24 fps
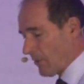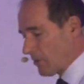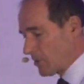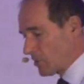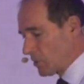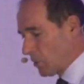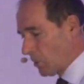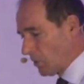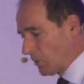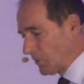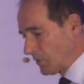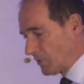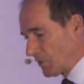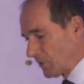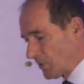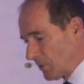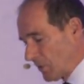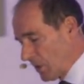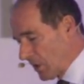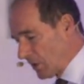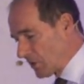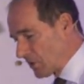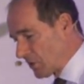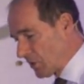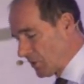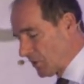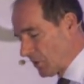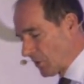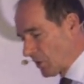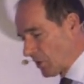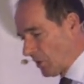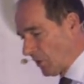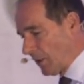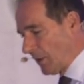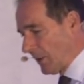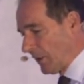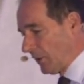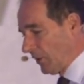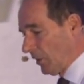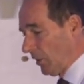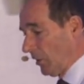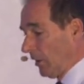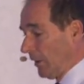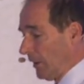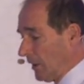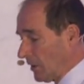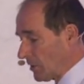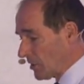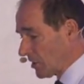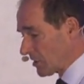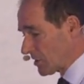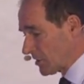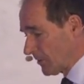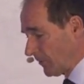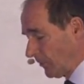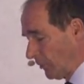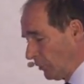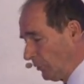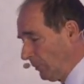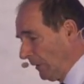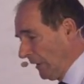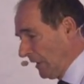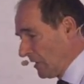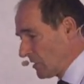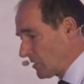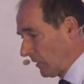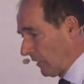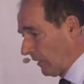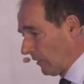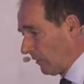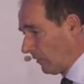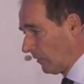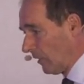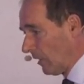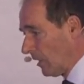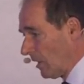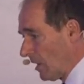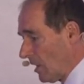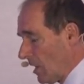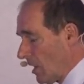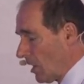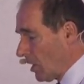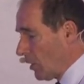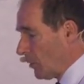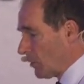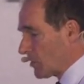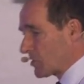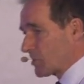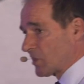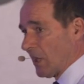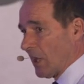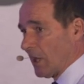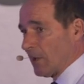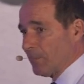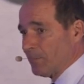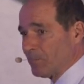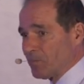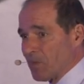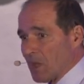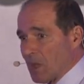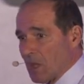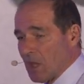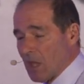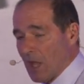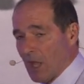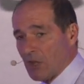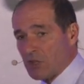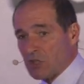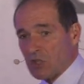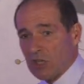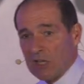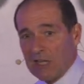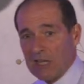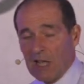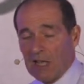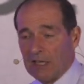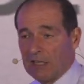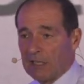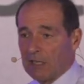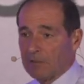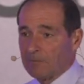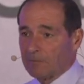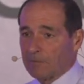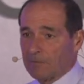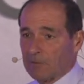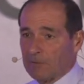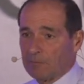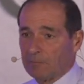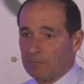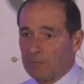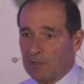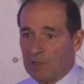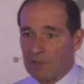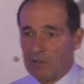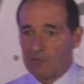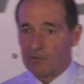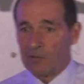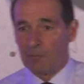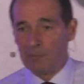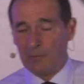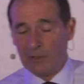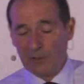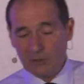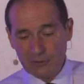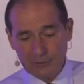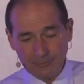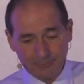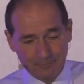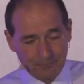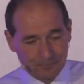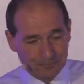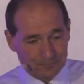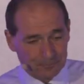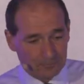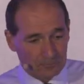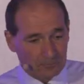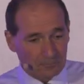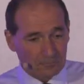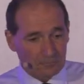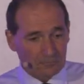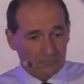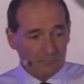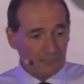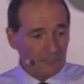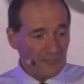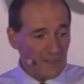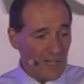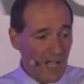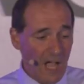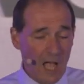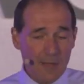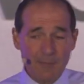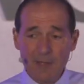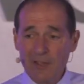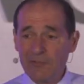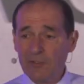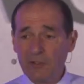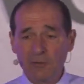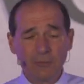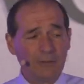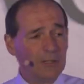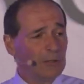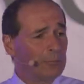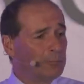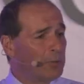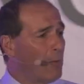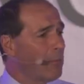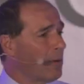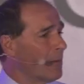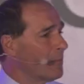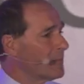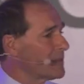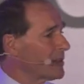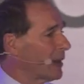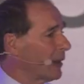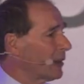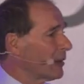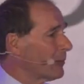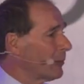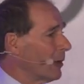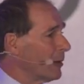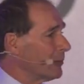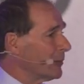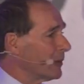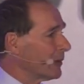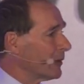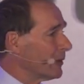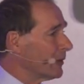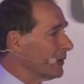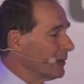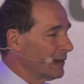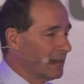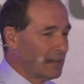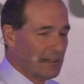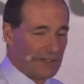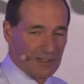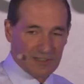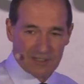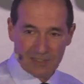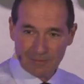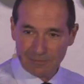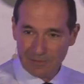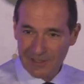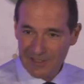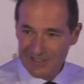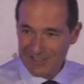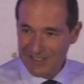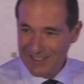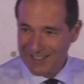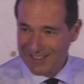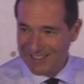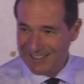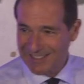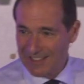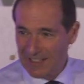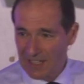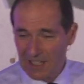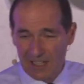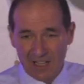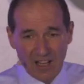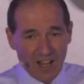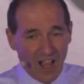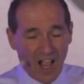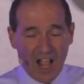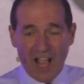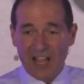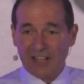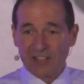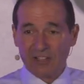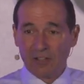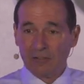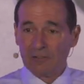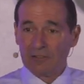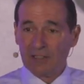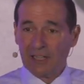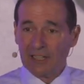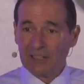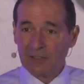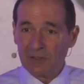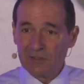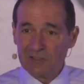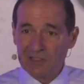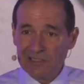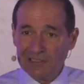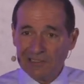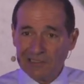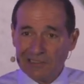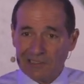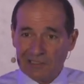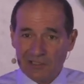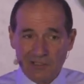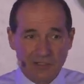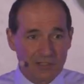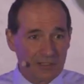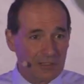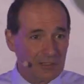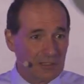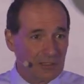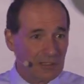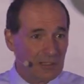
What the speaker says: I was talking to a colleague earlier, just a few minutes ago, who was saying, actually, I come from Belgium. I'm having real problems at the moment. I said, why is that? I don't like using cash,